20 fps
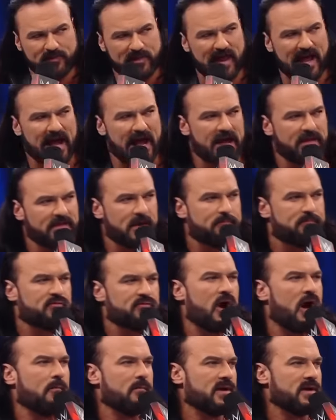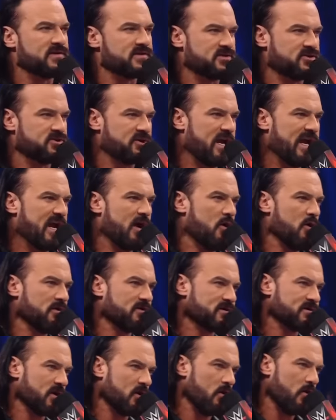plan. They promised Jey
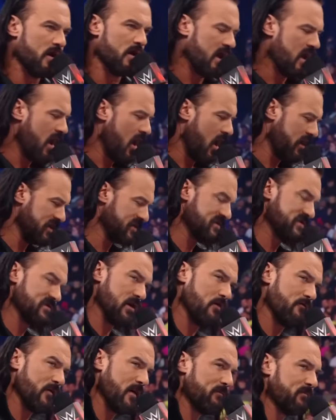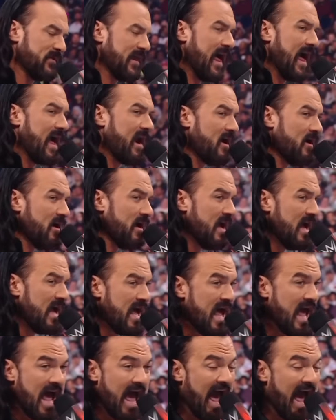Uso on a silver platter.
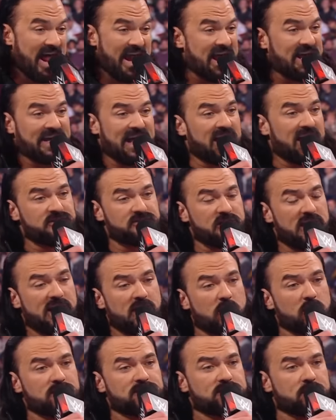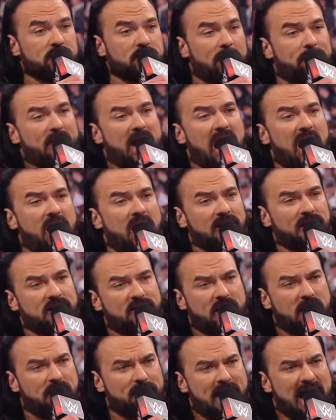I didn't get Jey Uso, and apparently
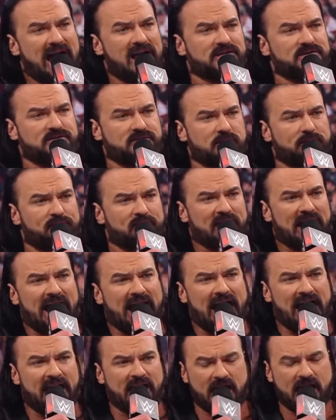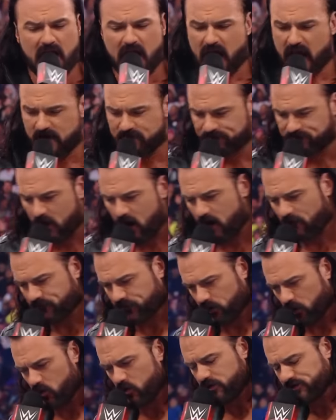their master plan
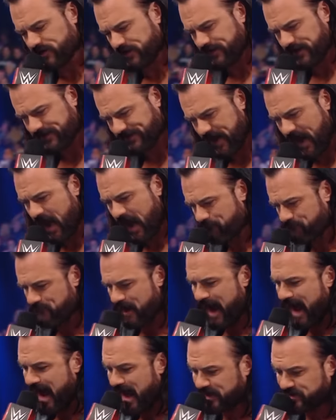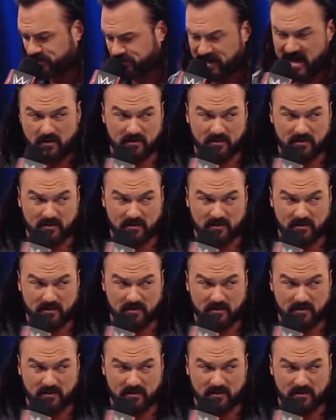involved losing the damn match, so